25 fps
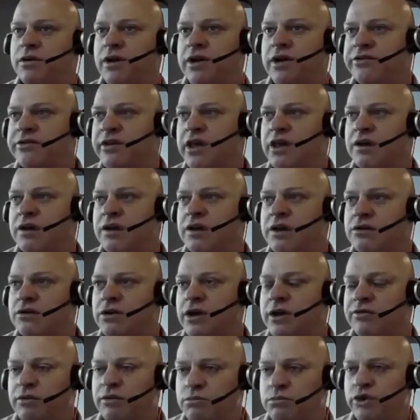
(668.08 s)
so you're
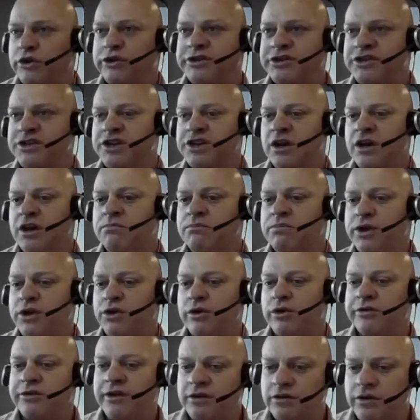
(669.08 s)
looking for moisture, but you're
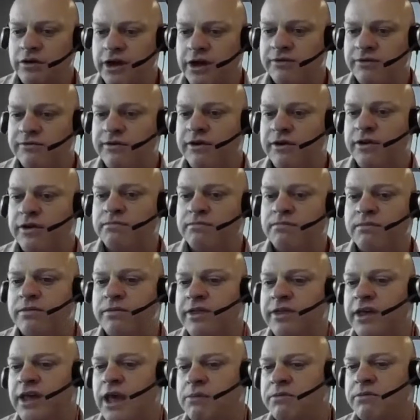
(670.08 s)
also looking for
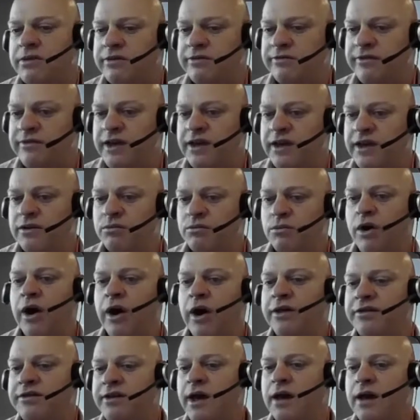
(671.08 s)
the atmosphere to
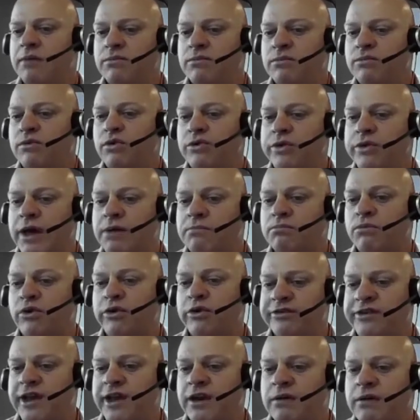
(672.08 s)
rise up, or that
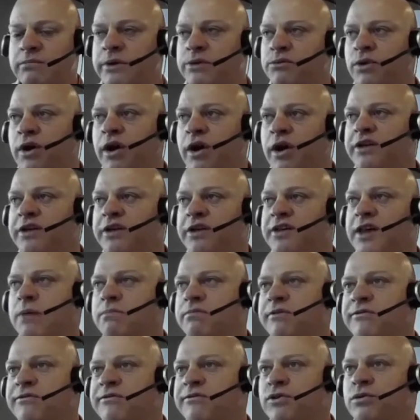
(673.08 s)
moisture to be rising up
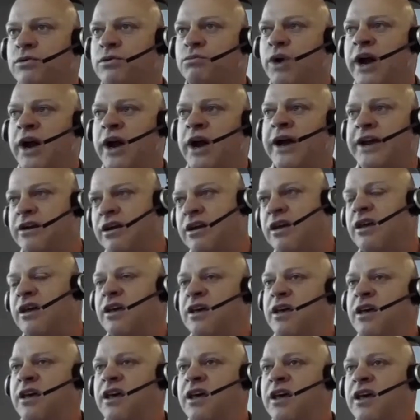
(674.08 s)
to form rain.
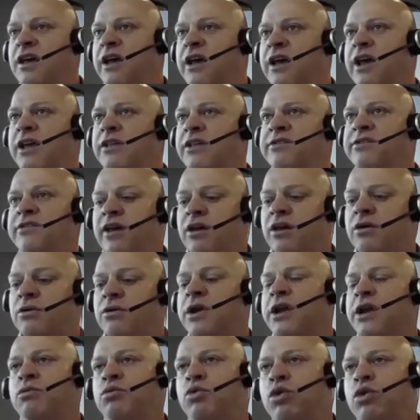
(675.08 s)
And so
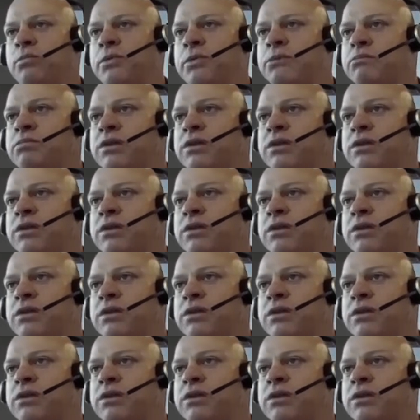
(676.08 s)
in a warming